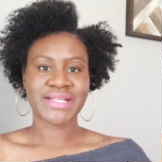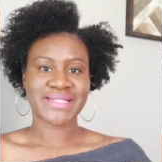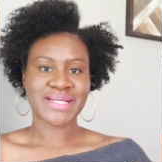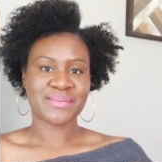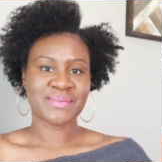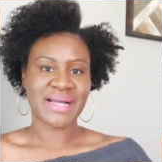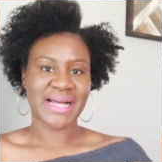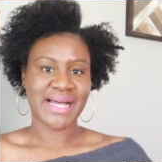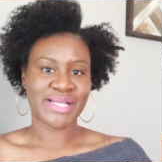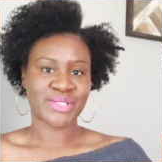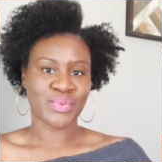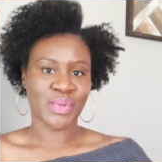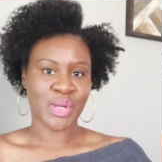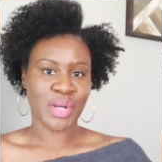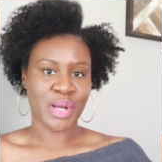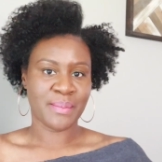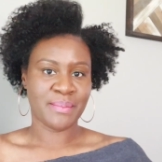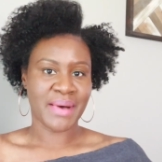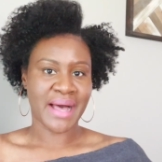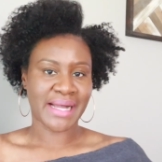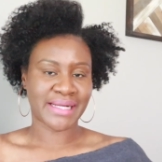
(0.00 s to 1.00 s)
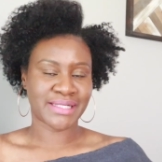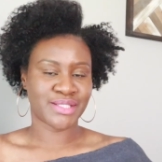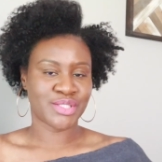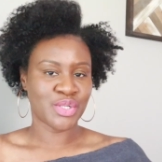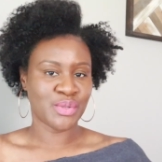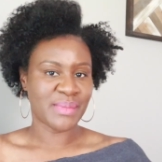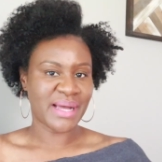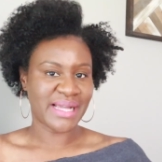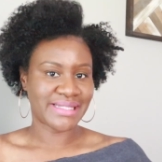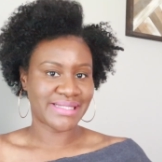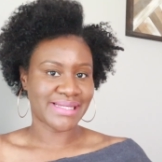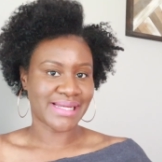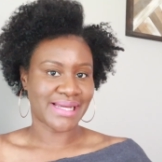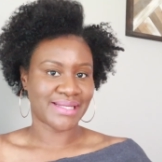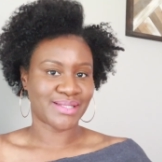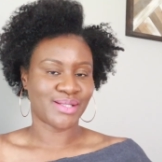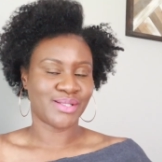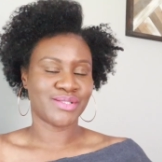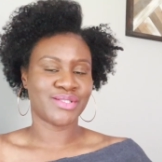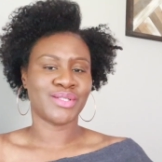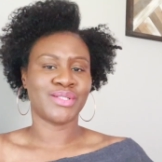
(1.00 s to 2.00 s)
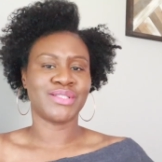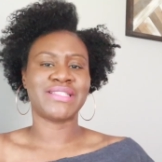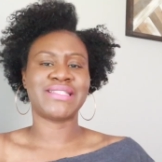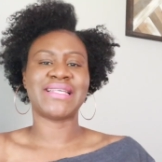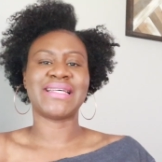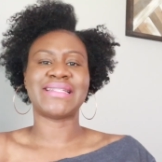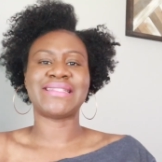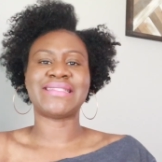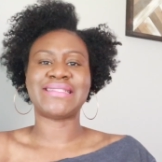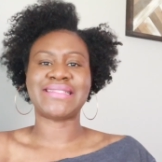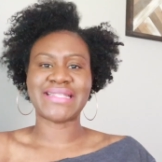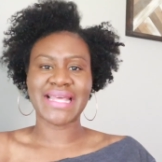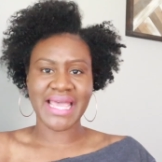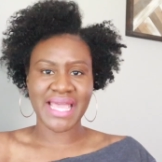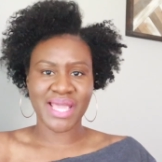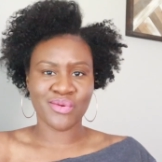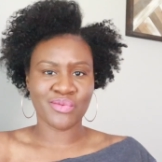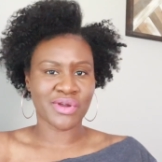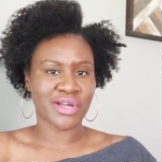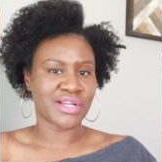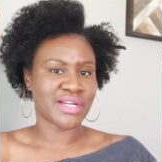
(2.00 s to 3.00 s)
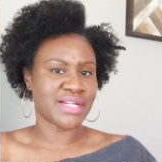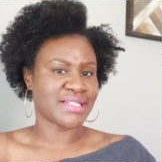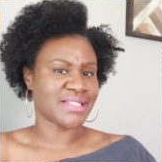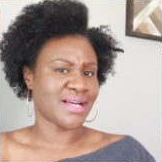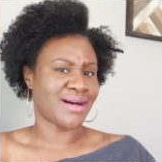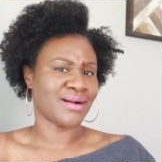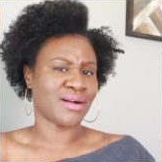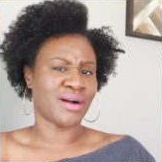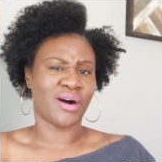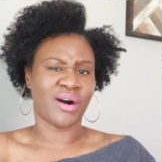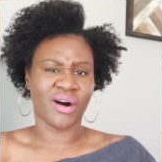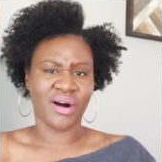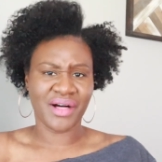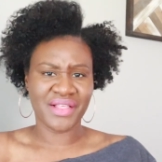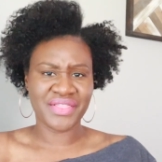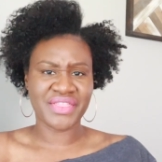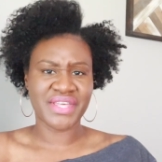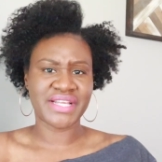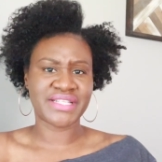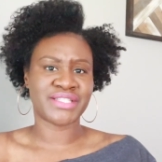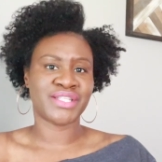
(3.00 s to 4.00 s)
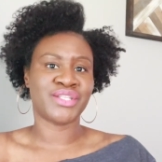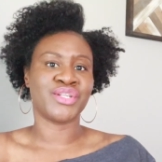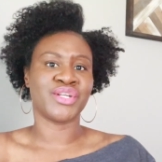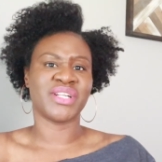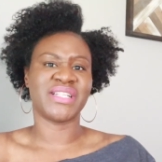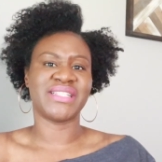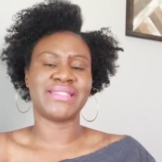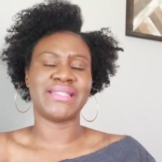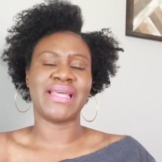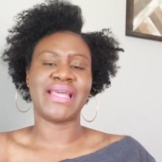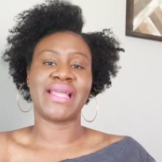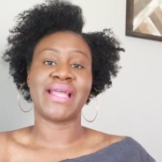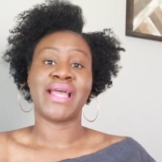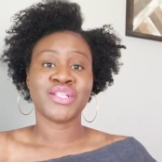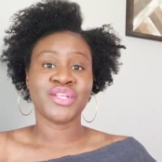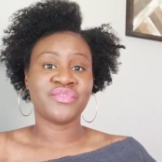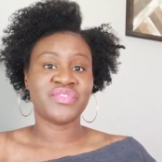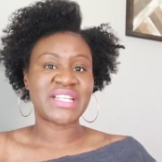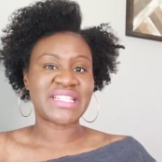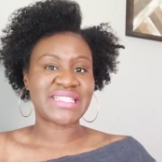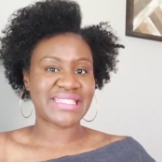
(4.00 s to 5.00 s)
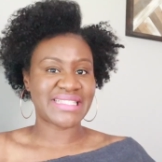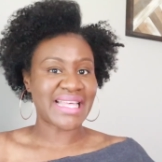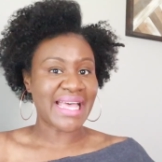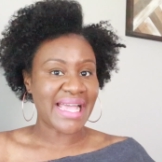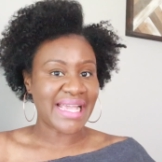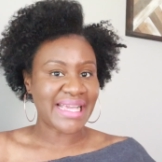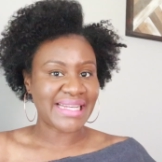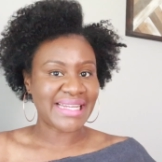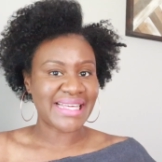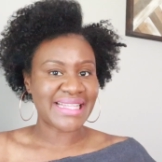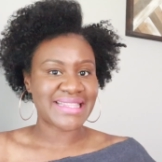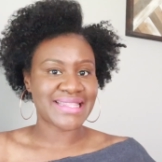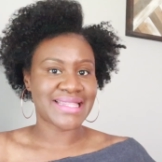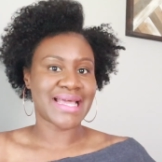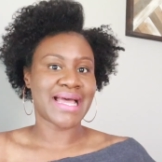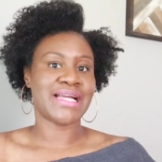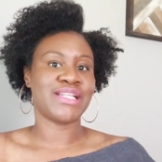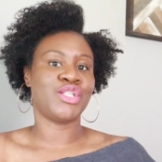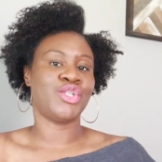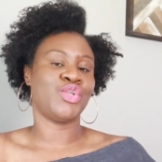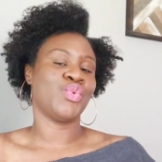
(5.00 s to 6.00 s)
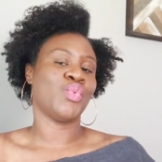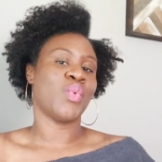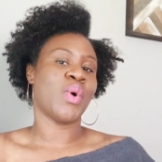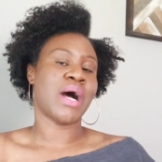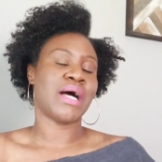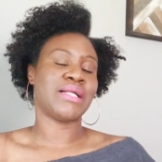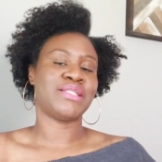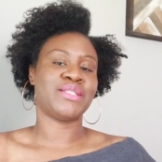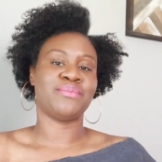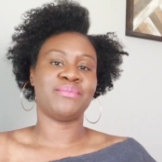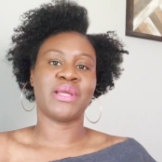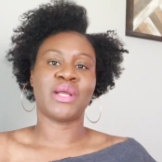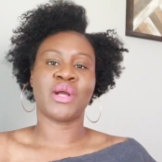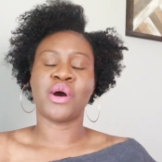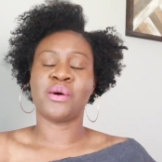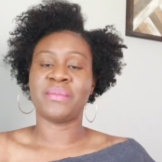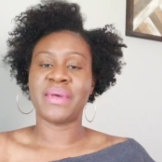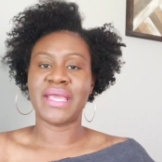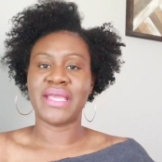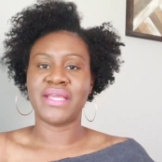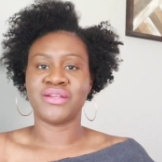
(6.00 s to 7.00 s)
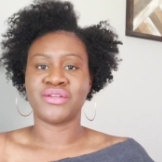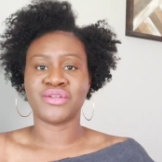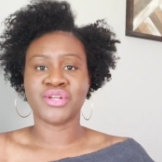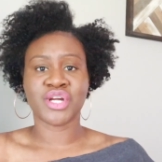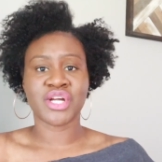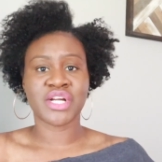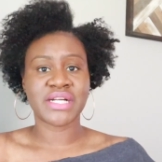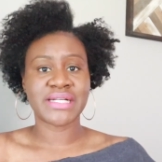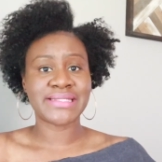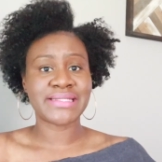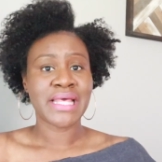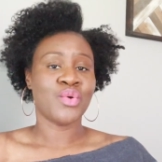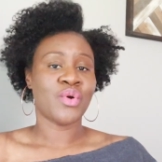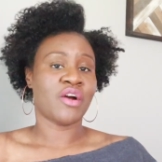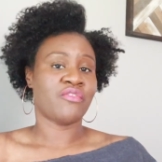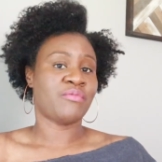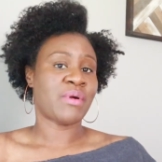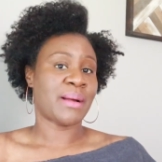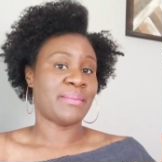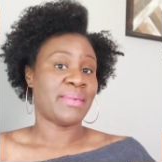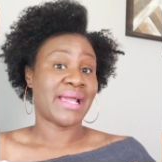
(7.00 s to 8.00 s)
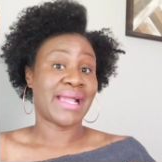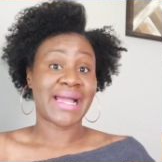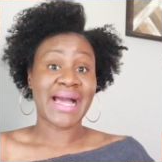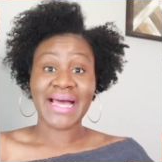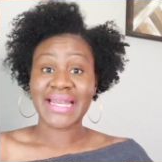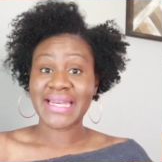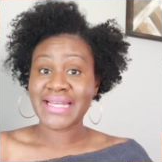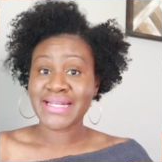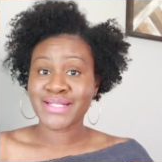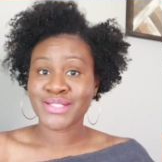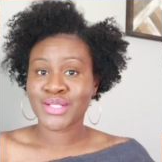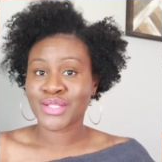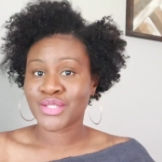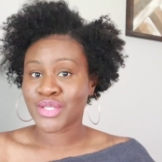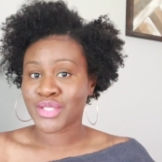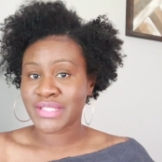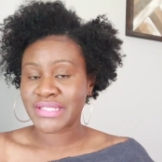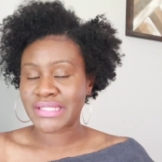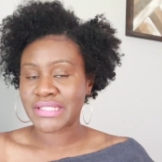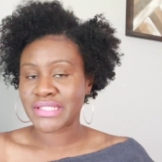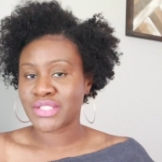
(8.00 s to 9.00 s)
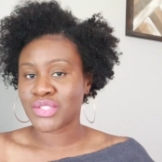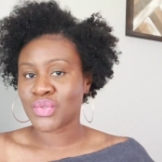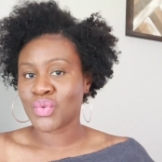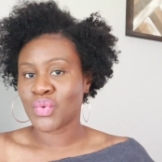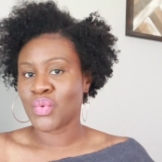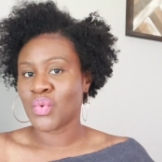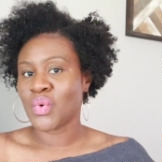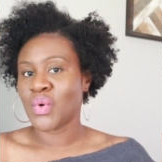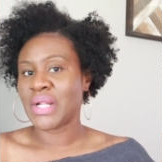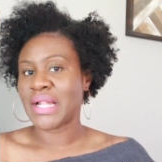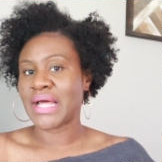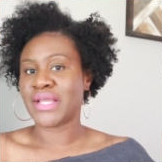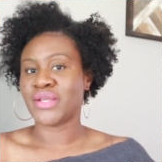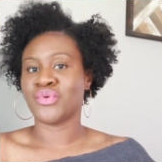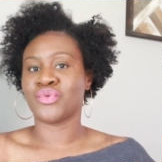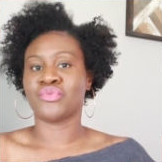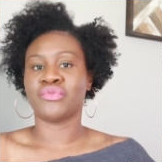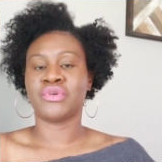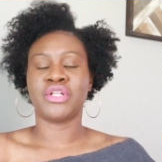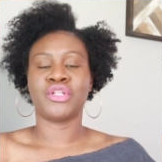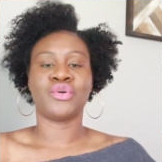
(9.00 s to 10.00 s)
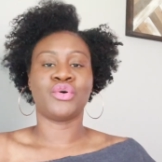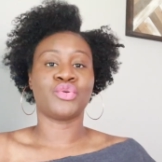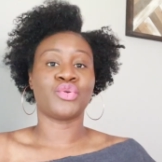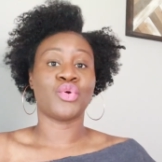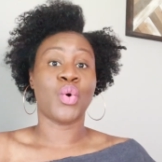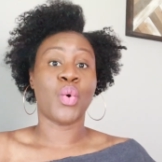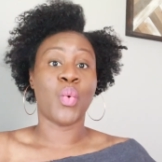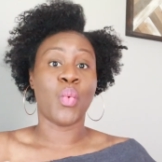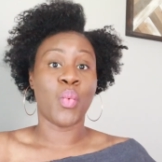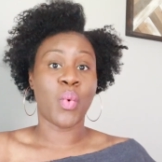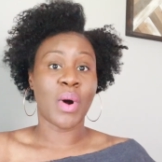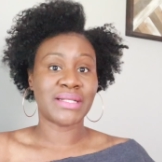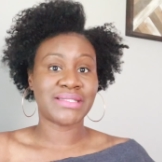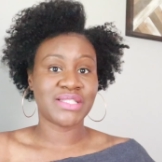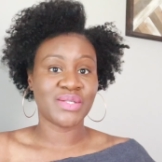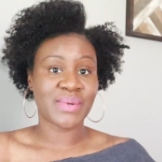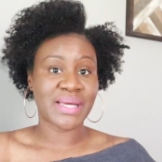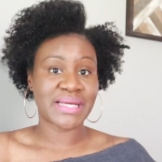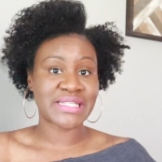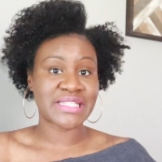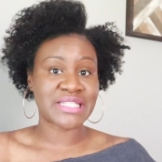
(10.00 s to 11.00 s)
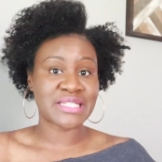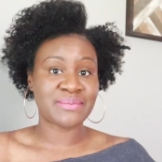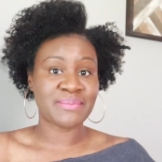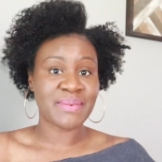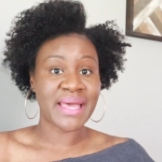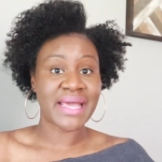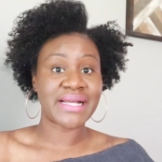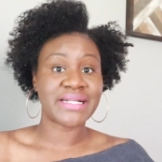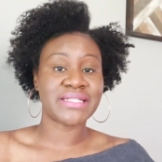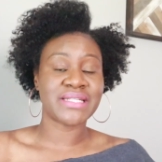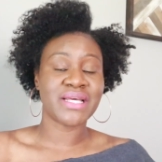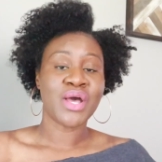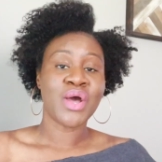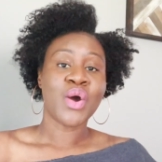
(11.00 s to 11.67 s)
is up guys, welcome back to my channel. So today we're gonna talk all things nursing. So you've decided that you want to become a nurse, you have probably got into nursing school and you really don't know what to expect,